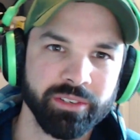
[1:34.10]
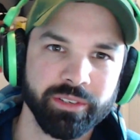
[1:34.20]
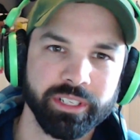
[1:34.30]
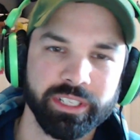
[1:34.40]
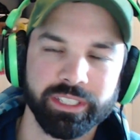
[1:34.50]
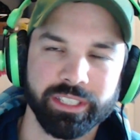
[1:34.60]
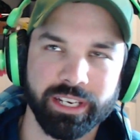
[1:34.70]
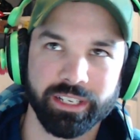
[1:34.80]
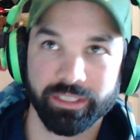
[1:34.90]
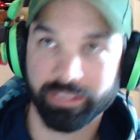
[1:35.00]
is
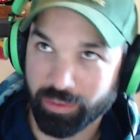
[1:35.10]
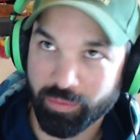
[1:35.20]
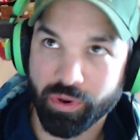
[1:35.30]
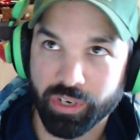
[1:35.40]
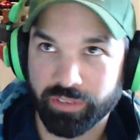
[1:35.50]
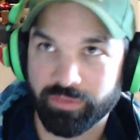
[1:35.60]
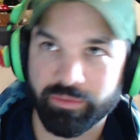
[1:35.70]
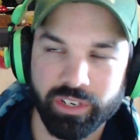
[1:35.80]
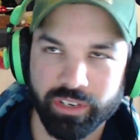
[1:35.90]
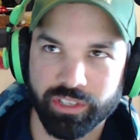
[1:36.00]
you push
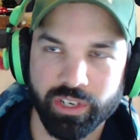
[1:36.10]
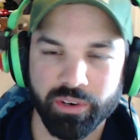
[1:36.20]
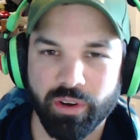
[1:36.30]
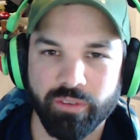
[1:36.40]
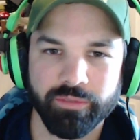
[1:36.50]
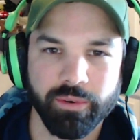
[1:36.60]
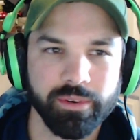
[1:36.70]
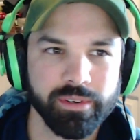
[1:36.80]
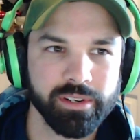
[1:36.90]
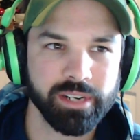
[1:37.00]
your toe to go
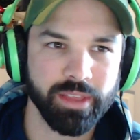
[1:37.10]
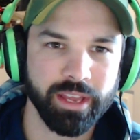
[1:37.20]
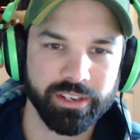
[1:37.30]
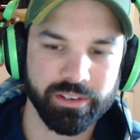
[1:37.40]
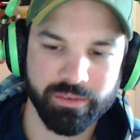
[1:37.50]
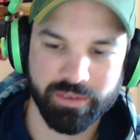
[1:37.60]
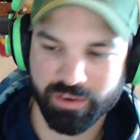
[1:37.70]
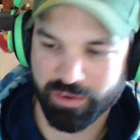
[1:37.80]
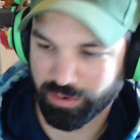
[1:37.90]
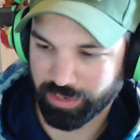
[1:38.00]
forward and then you use
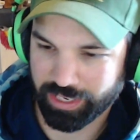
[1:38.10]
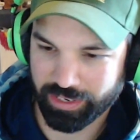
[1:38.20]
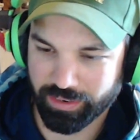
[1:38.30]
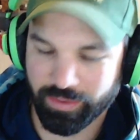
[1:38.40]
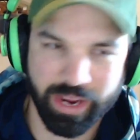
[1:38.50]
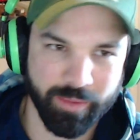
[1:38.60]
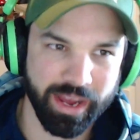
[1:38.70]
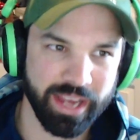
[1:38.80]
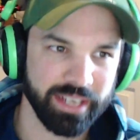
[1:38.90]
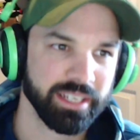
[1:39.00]
your heel way back
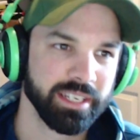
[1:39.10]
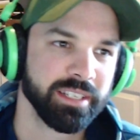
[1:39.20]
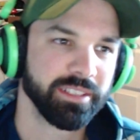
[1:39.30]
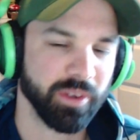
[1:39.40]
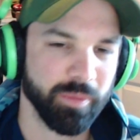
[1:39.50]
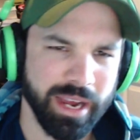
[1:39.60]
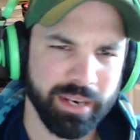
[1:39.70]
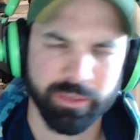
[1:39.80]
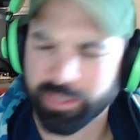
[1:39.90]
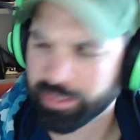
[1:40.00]
to go
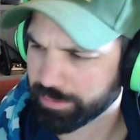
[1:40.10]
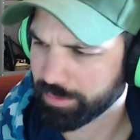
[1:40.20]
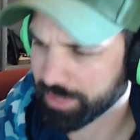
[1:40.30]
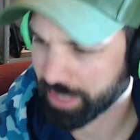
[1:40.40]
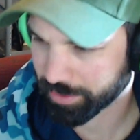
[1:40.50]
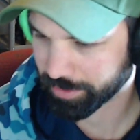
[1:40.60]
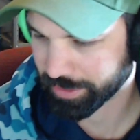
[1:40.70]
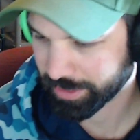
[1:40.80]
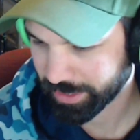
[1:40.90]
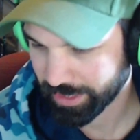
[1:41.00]
backwards. And what's the other one?
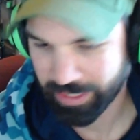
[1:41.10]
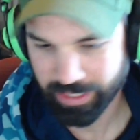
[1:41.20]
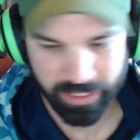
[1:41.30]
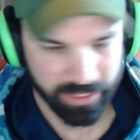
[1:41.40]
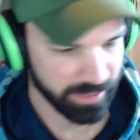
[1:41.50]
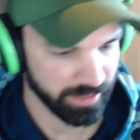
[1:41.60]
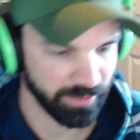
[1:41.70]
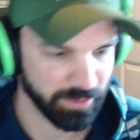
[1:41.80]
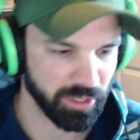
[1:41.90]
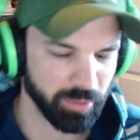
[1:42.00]
Those are
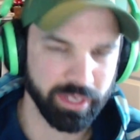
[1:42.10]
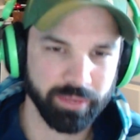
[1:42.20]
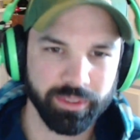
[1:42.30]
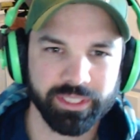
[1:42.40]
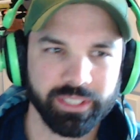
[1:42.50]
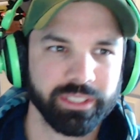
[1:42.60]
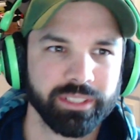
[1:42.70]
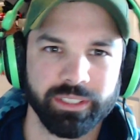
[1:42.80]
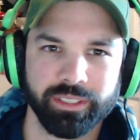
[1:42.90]
the big ones at least. So